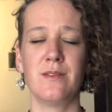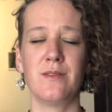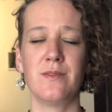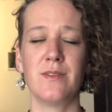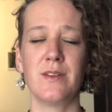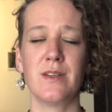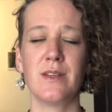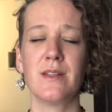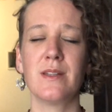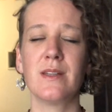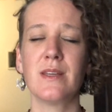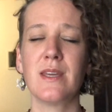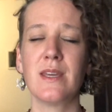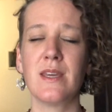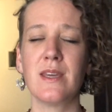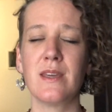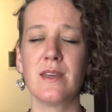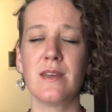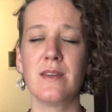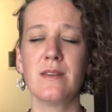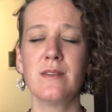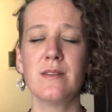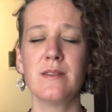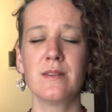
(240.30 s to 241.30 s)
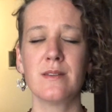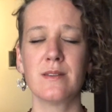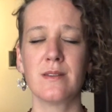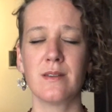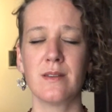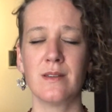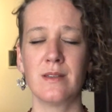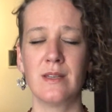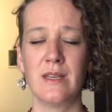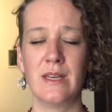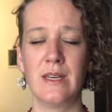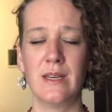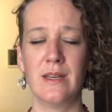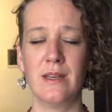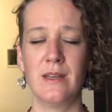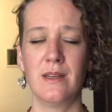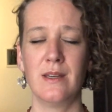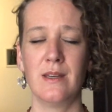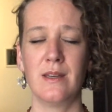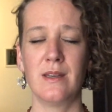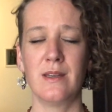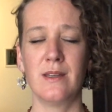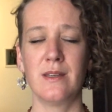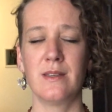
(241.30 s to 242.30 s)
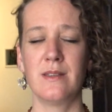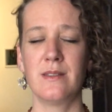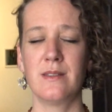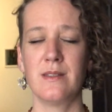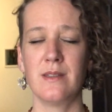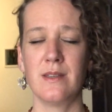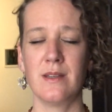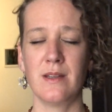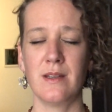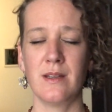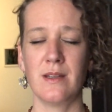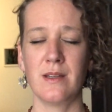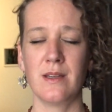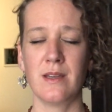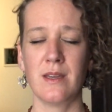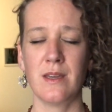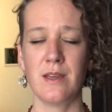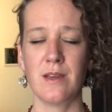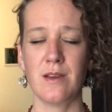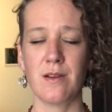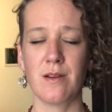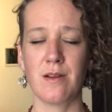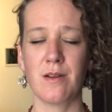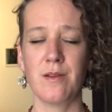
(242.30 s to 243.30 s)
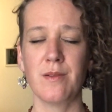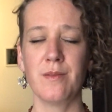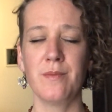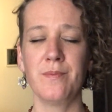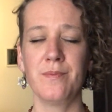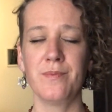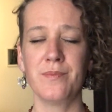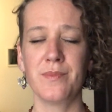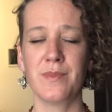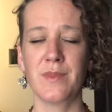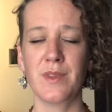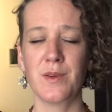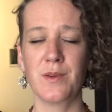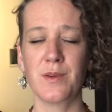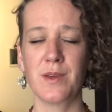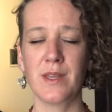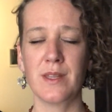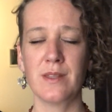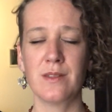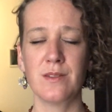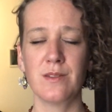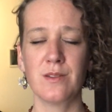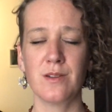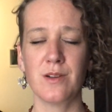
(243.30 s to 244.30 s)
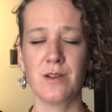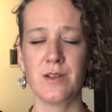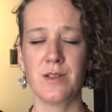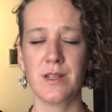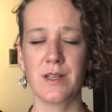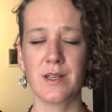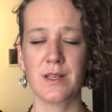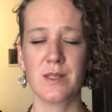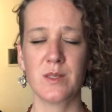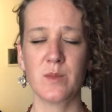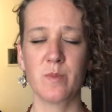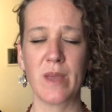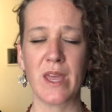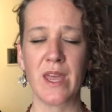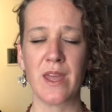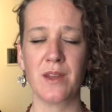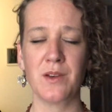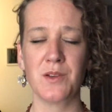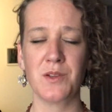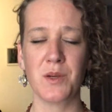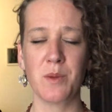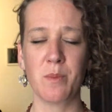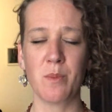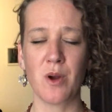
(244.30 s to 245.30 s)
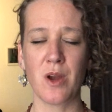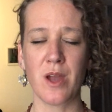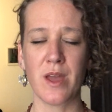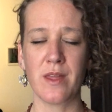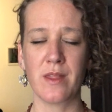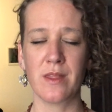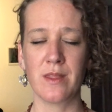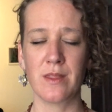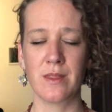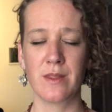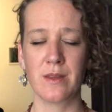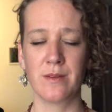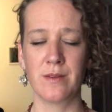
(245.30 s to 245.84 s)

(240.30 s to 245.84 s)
to feel ease sitting here, you can start to expand your breath,